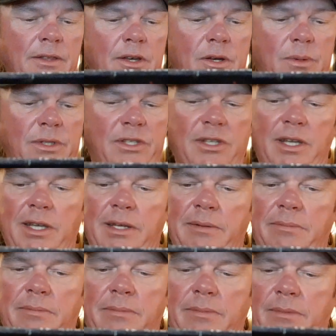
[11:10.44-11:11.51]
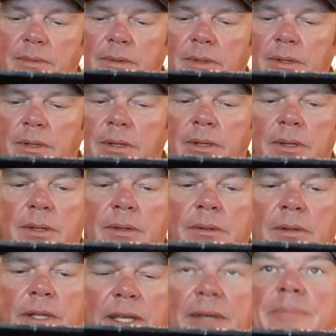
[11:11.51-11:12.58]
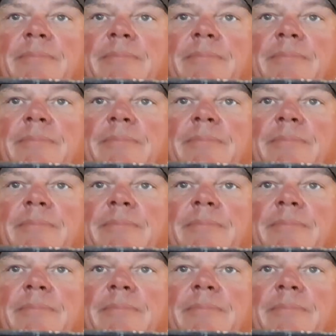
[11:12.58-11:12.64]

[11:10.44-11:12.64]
though. It's on, like,